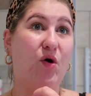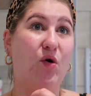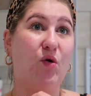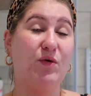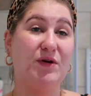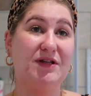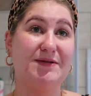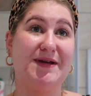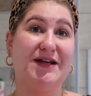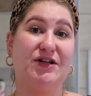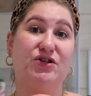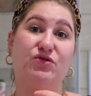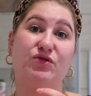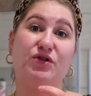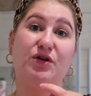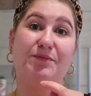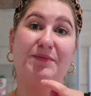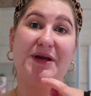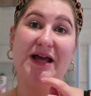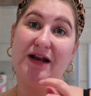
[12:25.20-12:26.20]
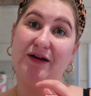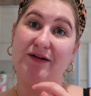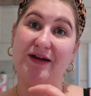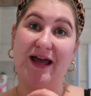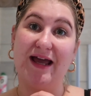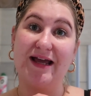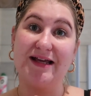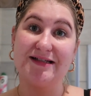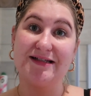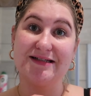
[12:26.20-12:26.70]
Always make sure your
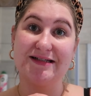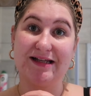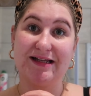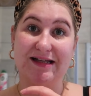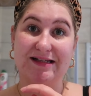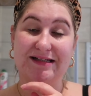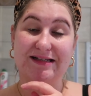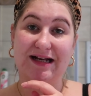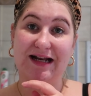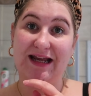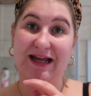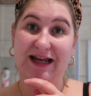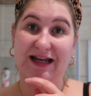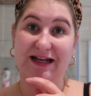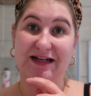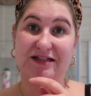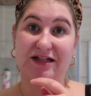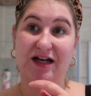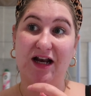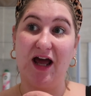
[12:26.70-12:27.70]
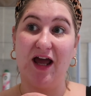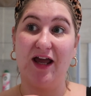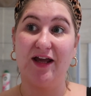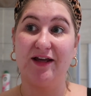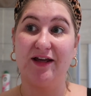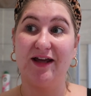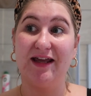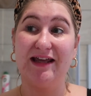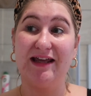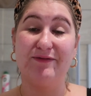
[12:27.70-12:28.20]
pillowcase is cleaned
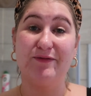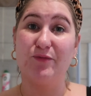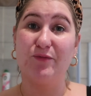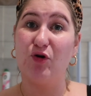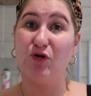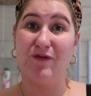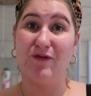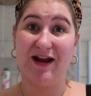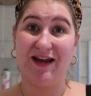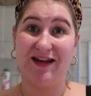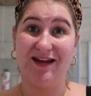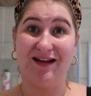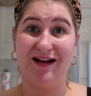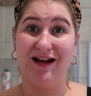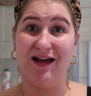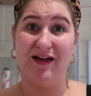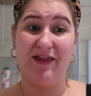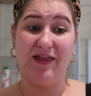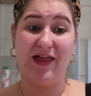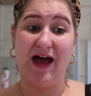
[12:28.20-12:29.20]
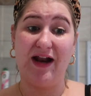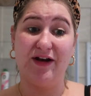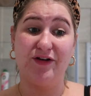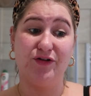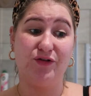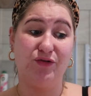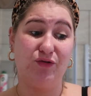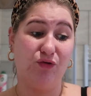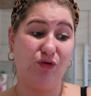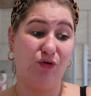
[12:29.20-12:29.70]
like even more regular than
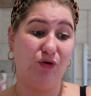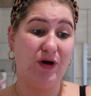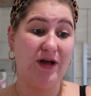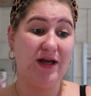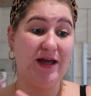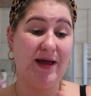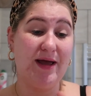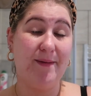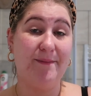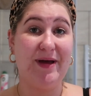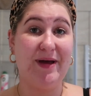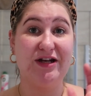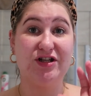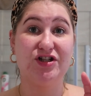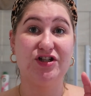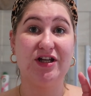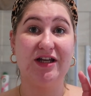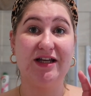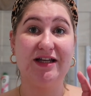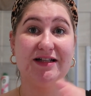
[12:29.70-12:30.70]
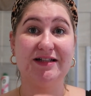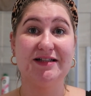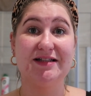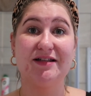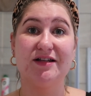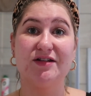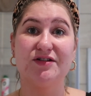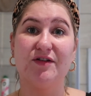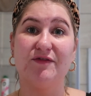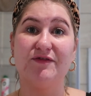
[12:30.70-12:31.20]
your bed sheets,
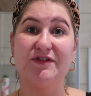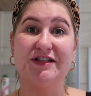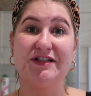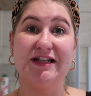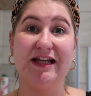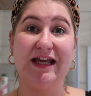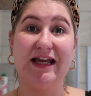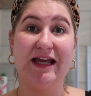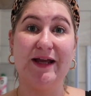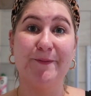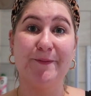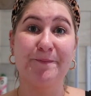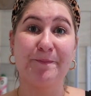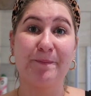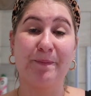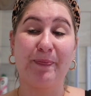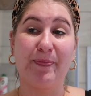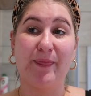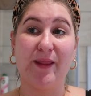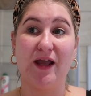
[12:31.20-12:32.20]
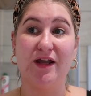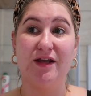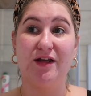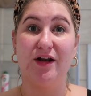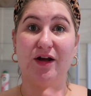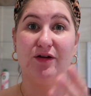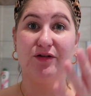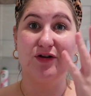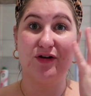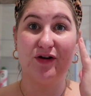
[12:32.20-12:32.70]
because obviously, you
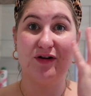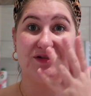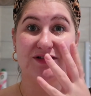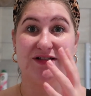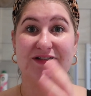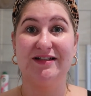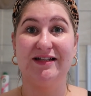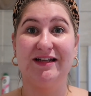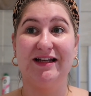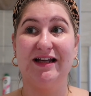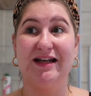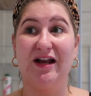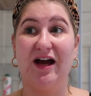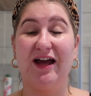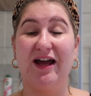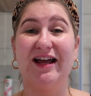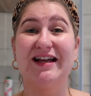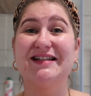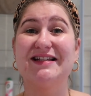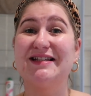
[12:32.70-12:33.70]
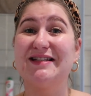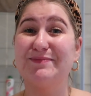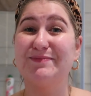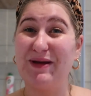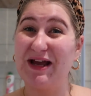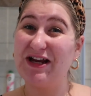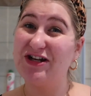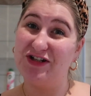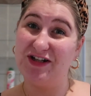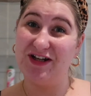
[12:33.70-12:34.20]
know, you're constantly like,
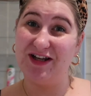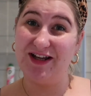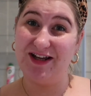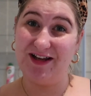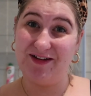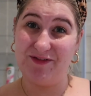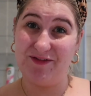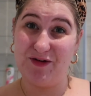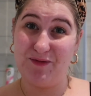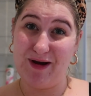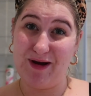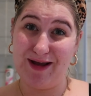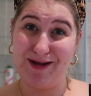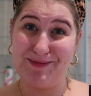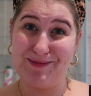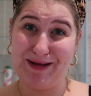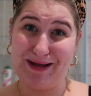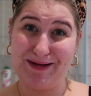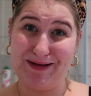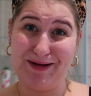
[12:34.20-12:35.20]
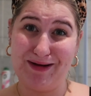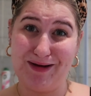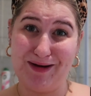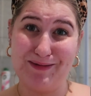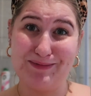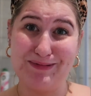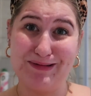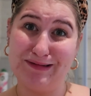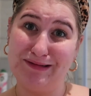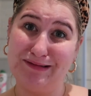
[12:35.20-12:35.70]
especially if you wear your makeup
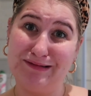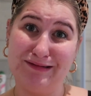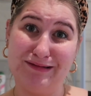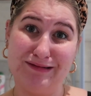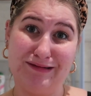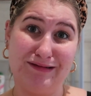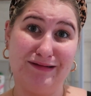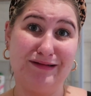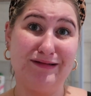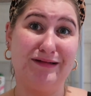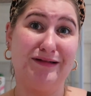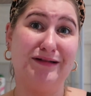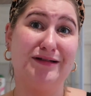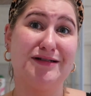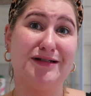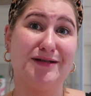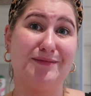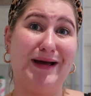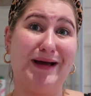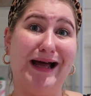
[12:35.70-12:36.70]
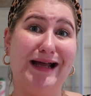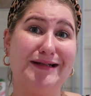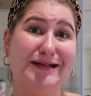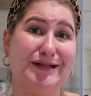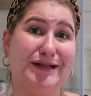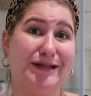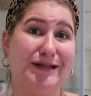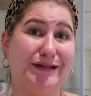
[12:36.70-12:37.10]
to bed,